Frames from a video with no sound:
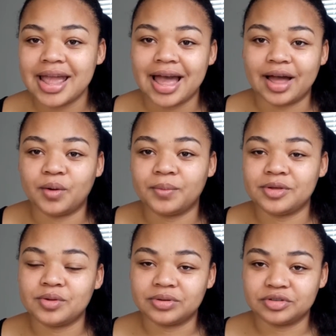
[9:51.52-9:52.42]
I hope
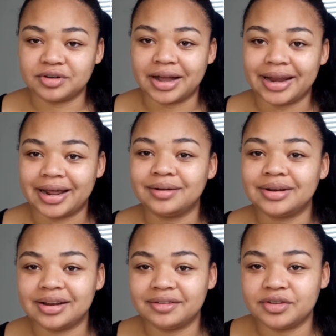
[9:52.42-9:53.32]
you will try it out,
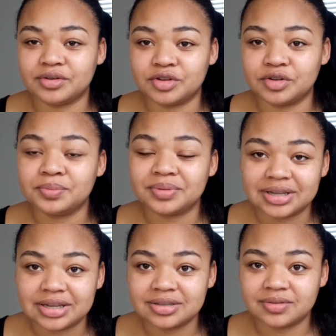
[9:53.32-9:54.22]
and if you do,
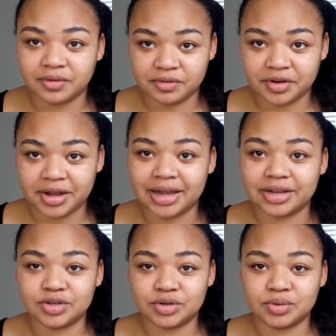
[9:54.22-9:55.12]
please feel free
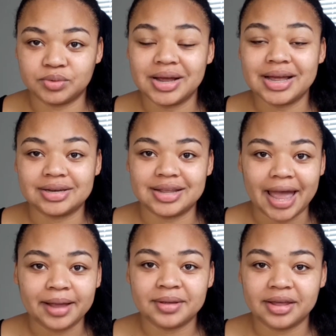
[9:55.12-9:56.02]
to
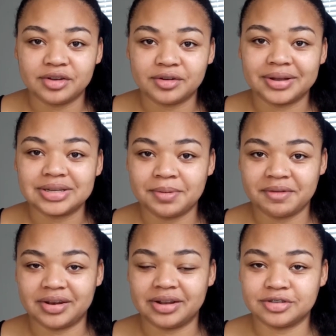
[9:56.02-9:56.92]
tag me in your recipe
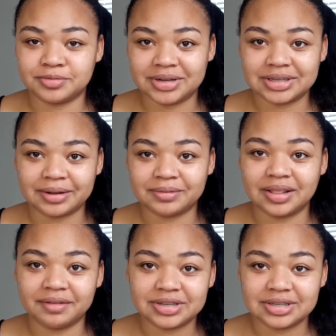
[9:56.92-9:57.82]
videos, because I would
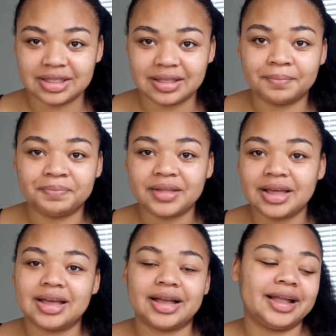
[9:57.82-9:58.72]
love to see them.
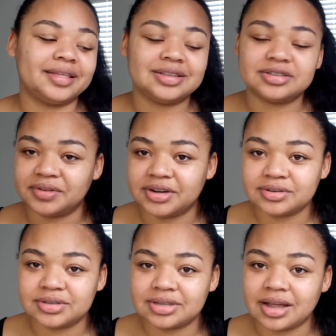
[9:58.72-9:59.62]
Again, these
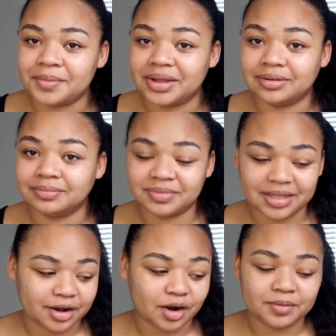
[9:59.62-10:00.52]
videos, I mean,
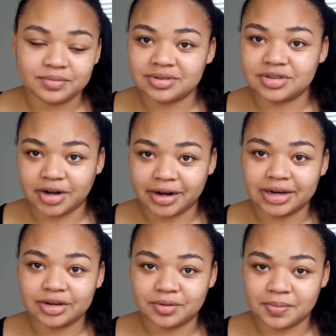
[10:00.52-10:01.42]
they are
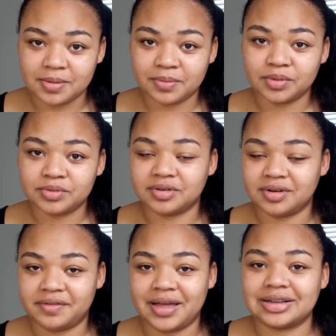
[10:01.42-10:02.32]
targeted to people who don't
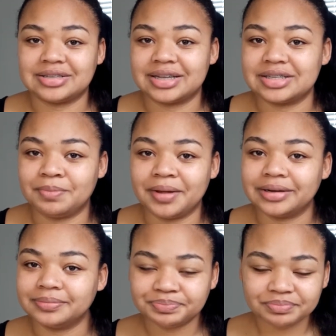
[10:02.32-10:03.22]
have access, but
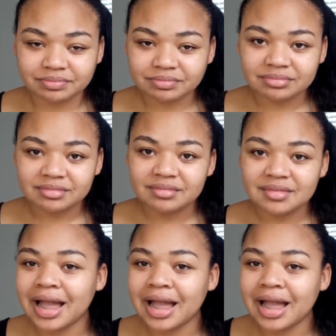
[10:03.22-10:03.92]
I